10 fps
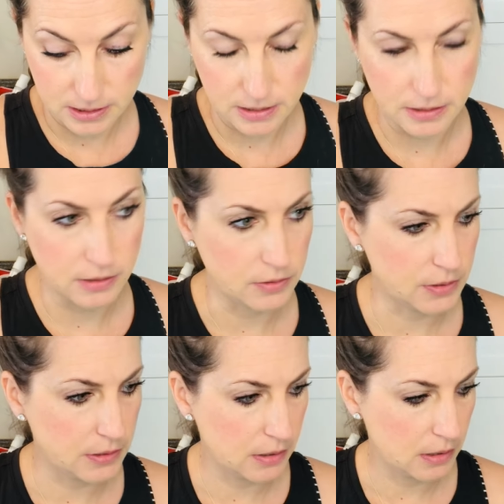
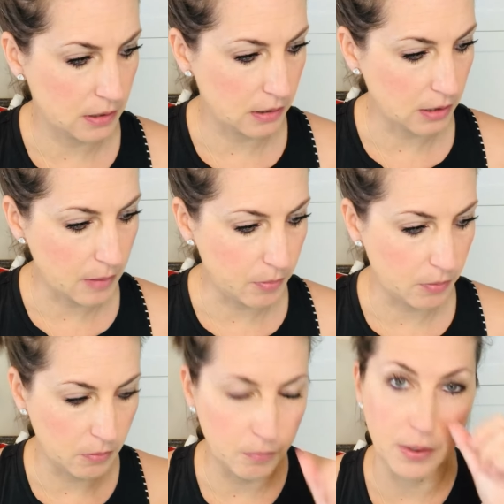there's a
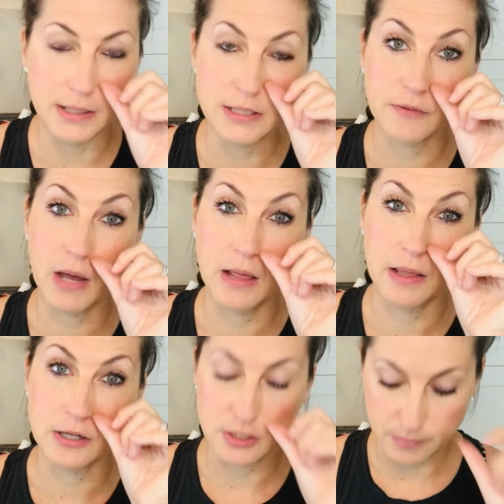couple brands of
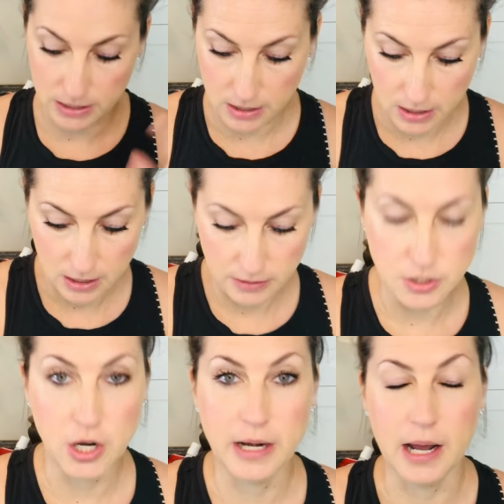eyeliners, but the
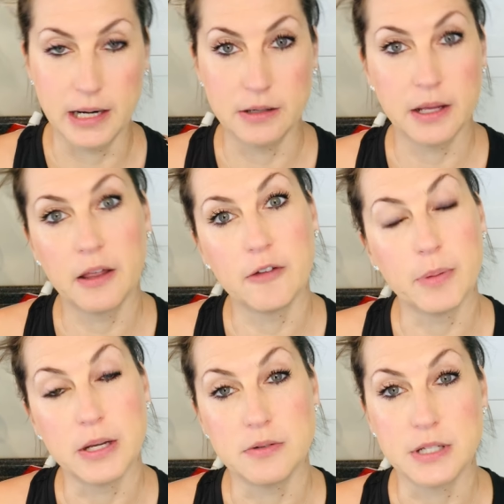Jane Iredale I've
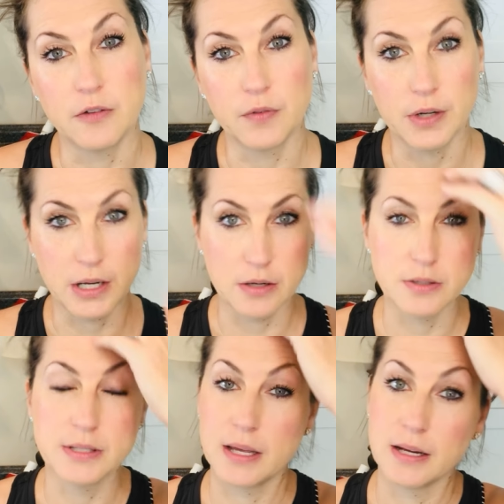been using for
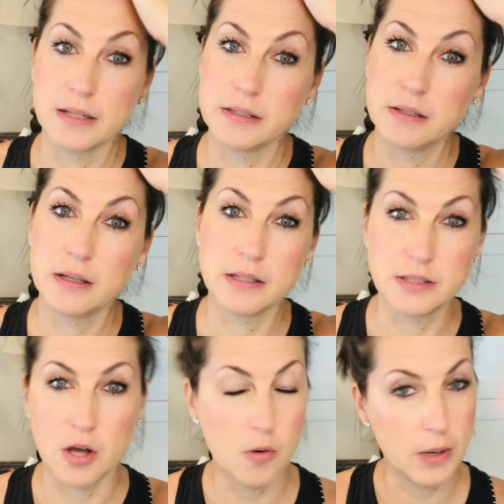years, and it's
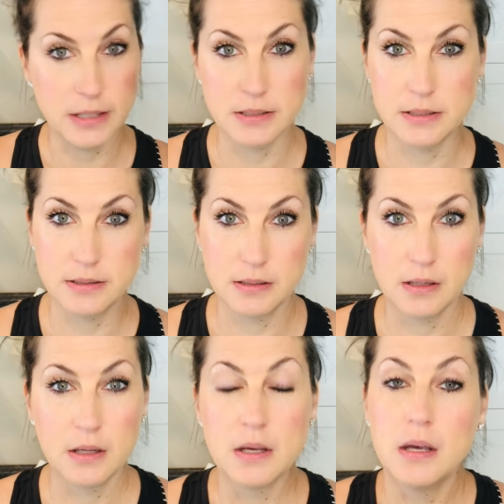always
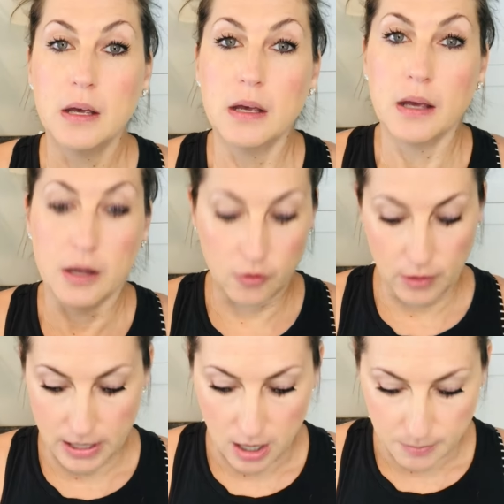a
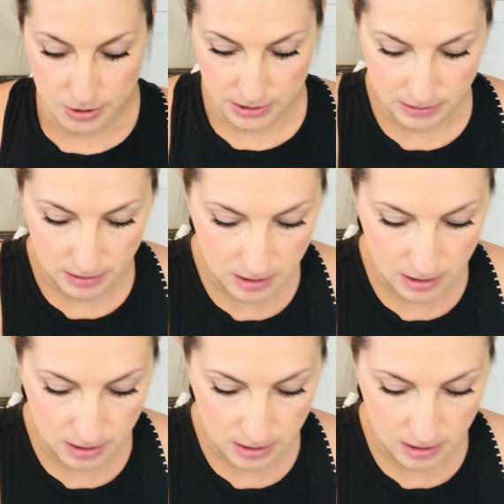great option.